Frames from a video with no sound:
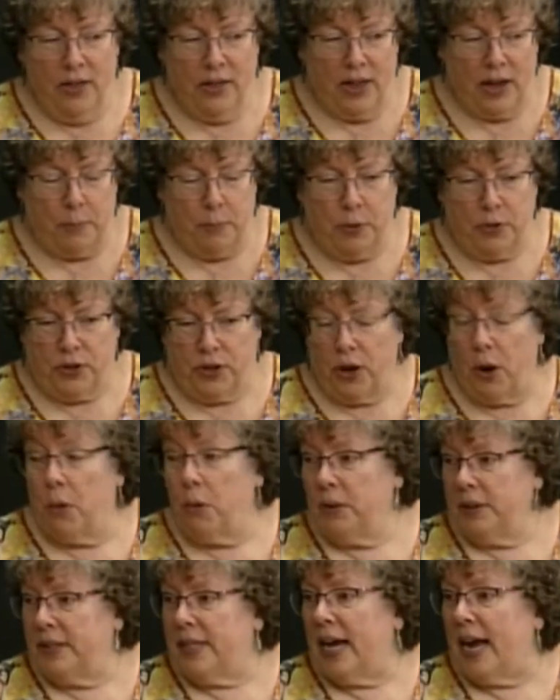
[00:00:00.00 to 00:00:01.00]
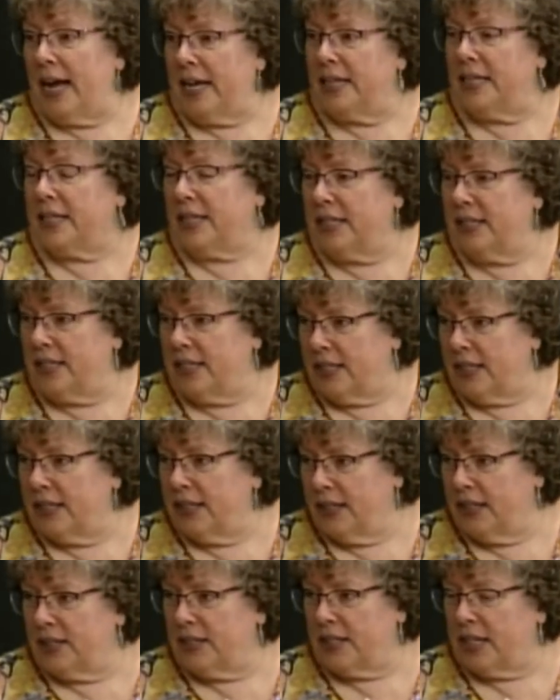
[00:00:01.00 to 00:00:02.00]
they put the old desks
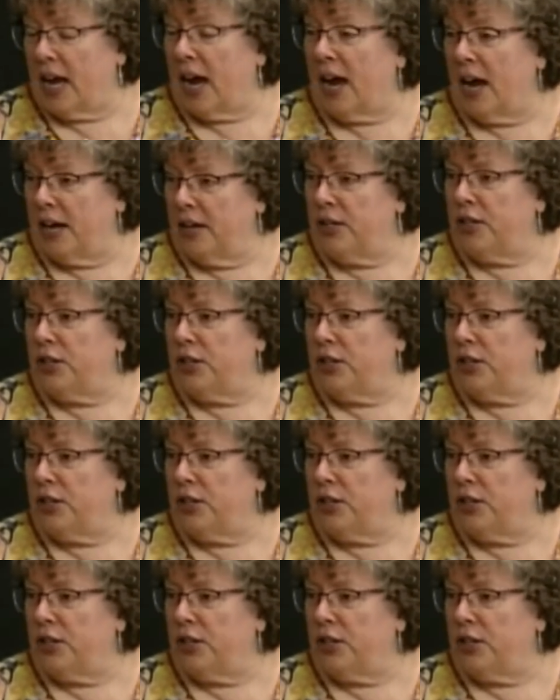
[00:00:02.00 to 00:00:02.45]
aside,